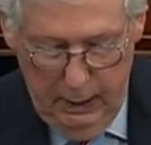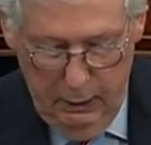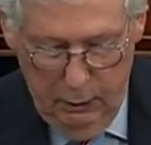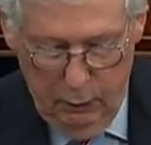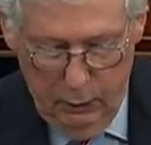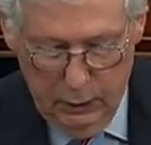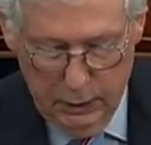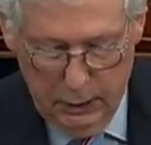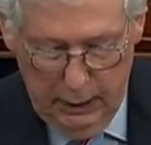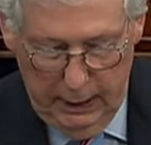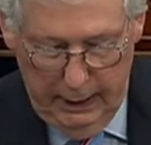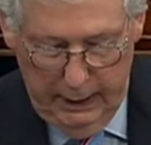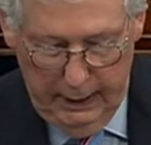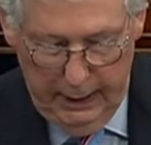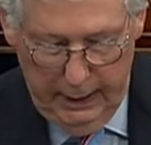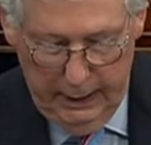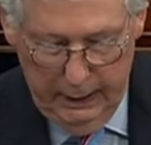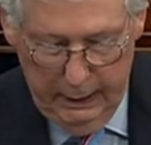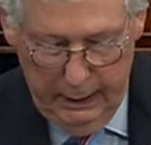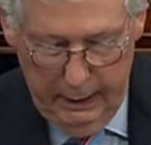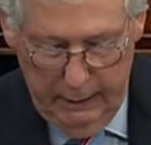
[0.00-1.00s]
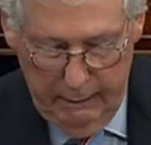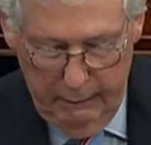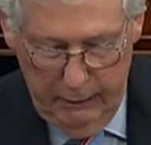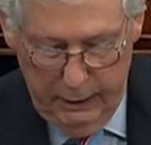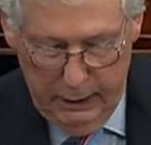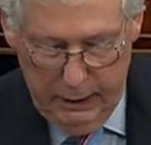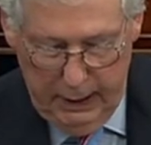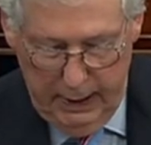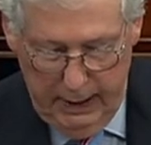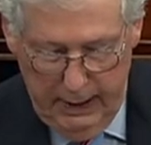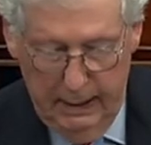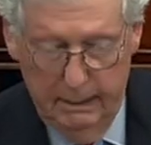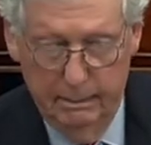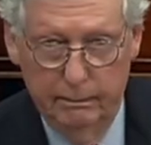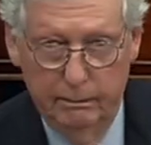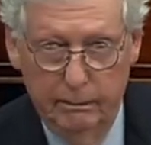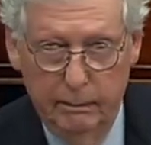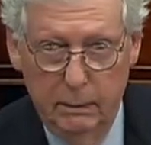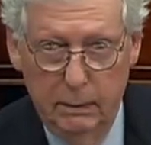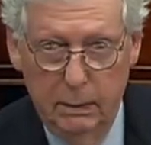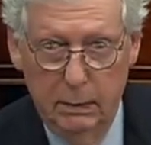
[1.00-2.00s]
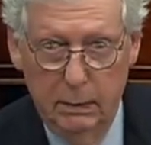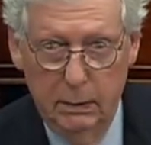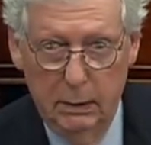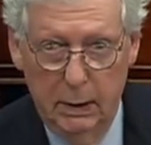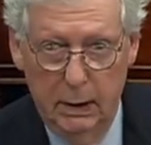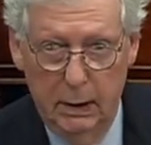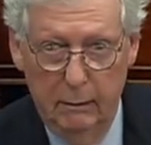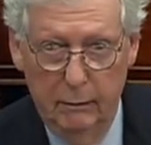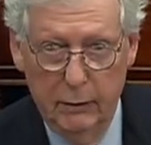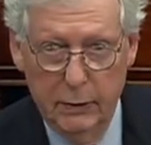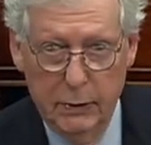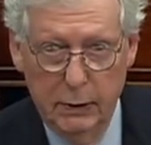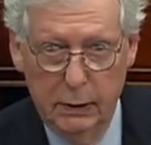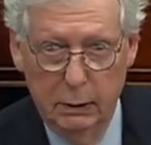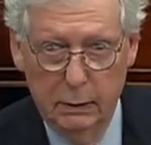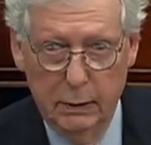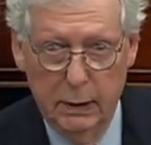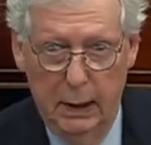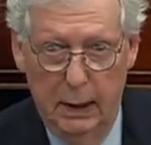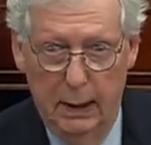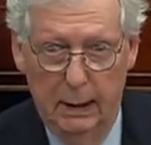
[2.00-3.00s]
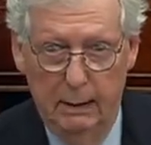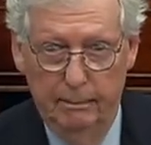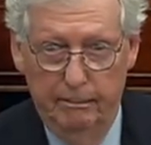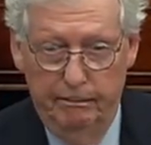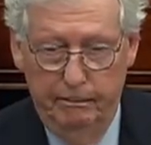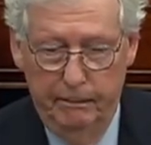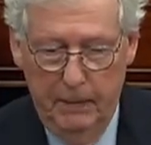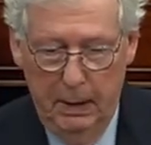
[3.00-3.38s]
was let out every time, every single time,